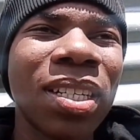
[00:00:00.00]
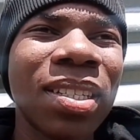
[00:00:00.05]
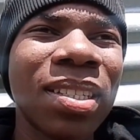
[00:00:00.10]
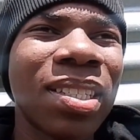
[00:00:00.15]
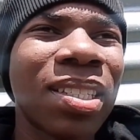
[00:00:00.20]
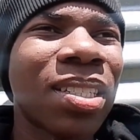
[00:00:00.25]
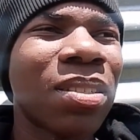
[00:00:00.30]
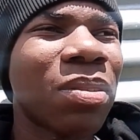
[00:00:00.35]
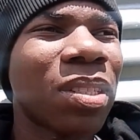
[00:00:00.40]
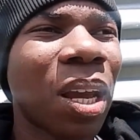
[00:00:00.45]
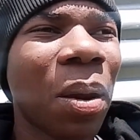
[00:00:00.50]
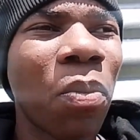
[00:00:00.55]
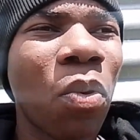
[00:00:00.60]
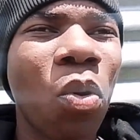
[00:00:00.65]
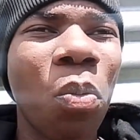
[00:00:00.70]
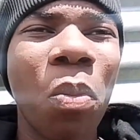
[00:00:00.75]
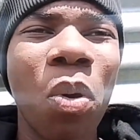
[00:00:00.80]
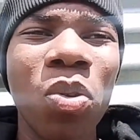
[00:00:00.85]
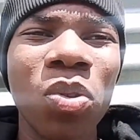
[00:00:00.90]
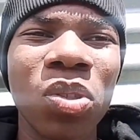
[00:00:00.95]
some
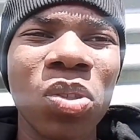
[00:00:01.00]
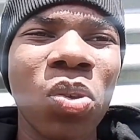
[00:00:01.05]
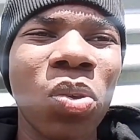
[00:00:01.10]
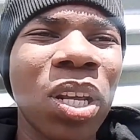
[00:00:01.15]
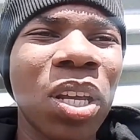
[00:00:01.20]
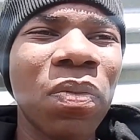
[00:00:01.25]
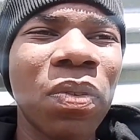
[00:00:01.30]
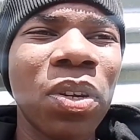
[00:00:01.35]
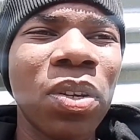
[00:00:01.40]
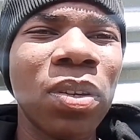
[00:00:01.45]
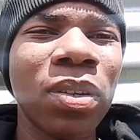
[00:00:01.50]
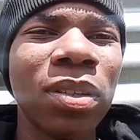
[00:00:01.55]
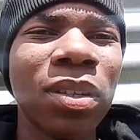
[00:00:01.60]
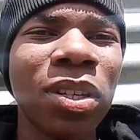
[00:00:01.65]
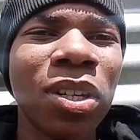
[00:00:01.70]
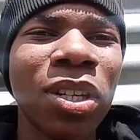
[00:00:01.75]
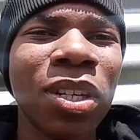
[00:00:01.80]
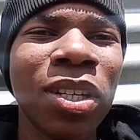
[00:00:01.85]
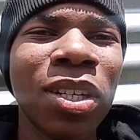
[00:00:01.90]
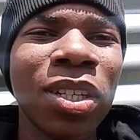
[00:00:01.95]
or most don't even
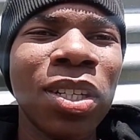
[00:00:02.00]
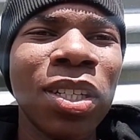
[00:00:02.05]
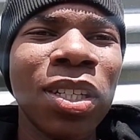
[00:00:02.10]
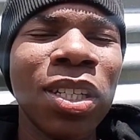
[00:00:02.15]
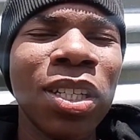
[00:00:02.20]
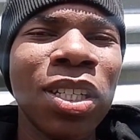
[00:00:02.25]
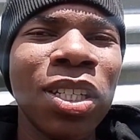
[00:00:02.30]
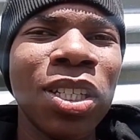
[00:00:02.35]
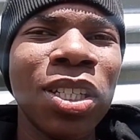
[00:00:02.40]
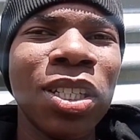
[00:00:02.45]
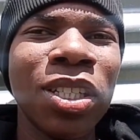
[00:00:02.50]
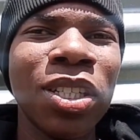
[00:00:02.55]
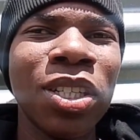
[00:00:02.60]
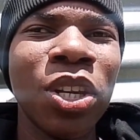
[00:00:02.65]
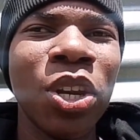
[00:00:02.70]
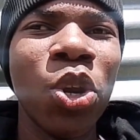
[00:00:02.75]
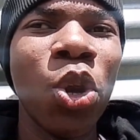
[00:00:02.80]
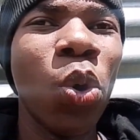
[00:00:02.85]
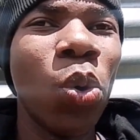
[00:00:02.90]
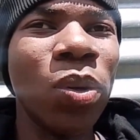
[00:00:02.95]

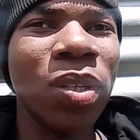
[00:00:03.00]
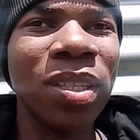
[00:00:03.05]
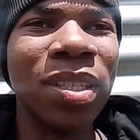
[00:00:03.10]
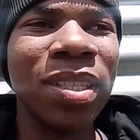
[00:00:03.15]
know